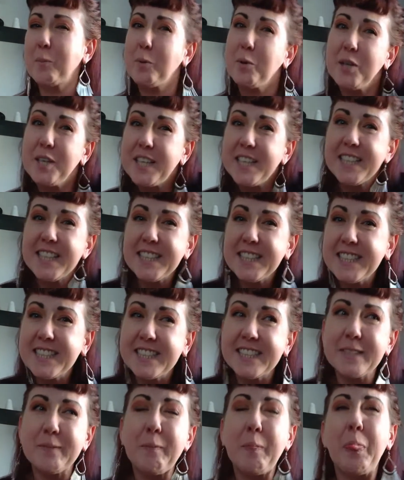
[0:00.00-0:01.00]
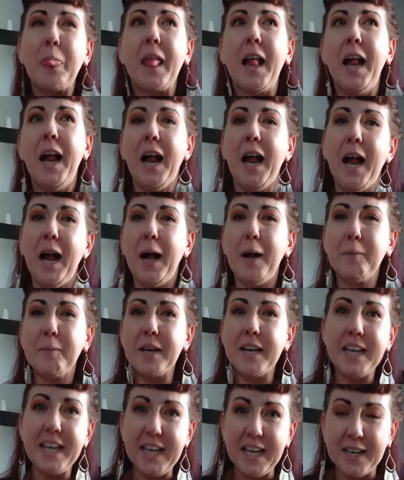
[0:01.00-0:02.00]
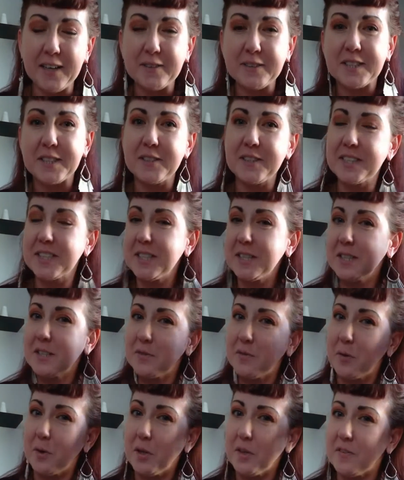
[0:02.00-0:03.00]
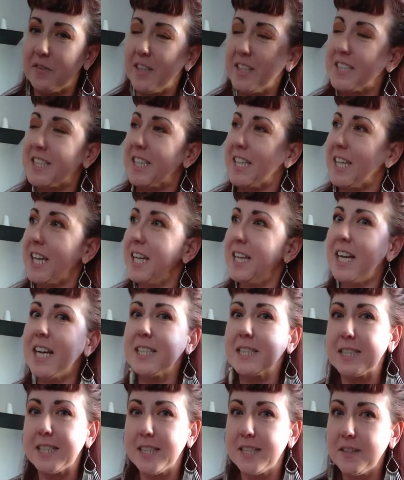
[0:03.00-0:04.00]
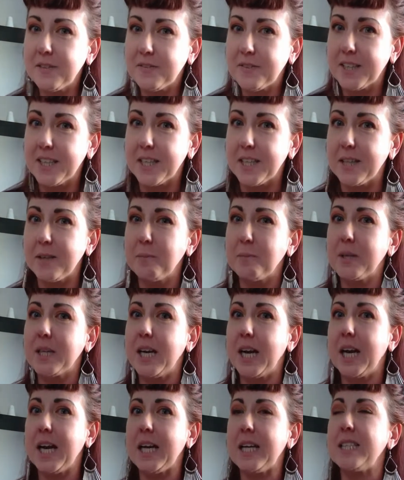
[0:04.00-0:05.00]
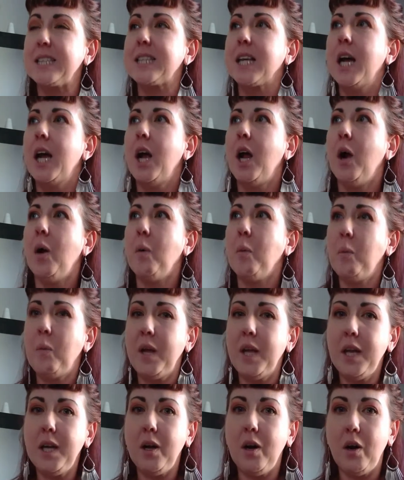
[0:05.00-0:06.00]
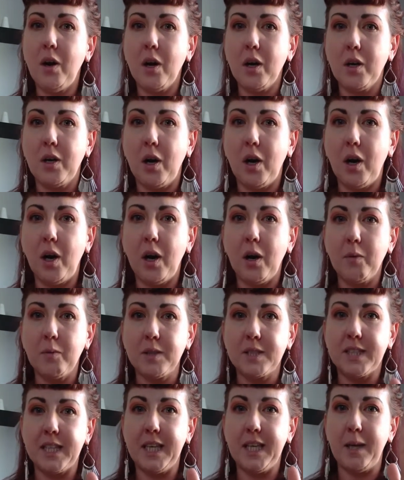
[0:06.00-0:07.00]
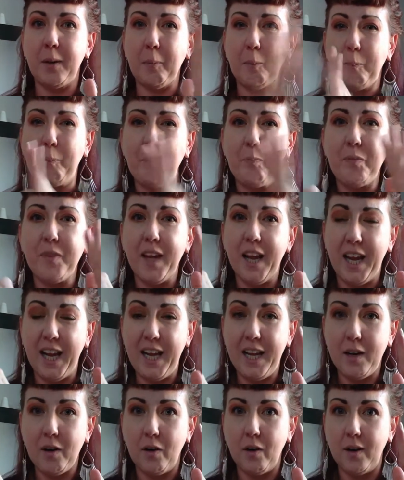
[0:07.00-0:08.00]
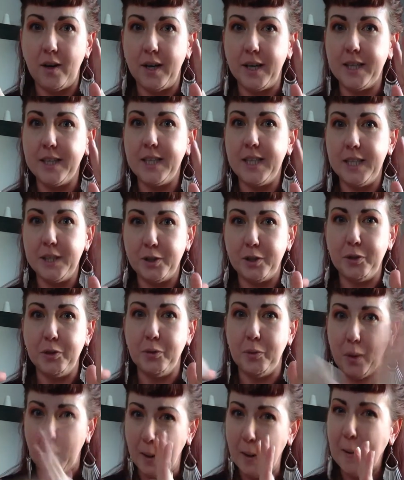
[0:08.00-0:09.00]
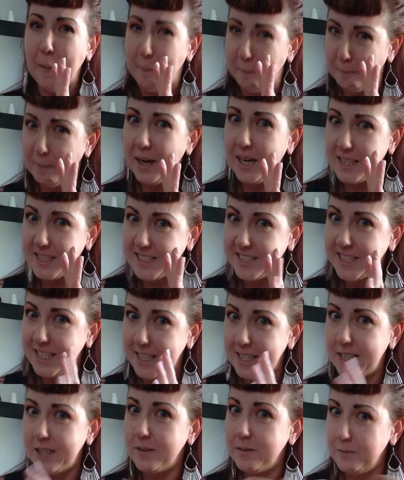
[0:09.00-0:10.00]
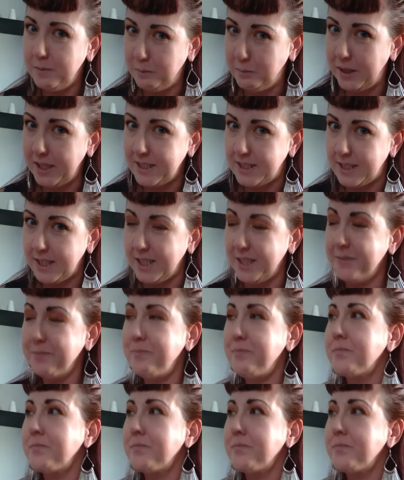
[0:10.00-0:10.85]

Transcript: Poor kids. Uh, but anyhow, so he's in his forward facing, and that's significant because when our car was hit head on into my seat, my seat,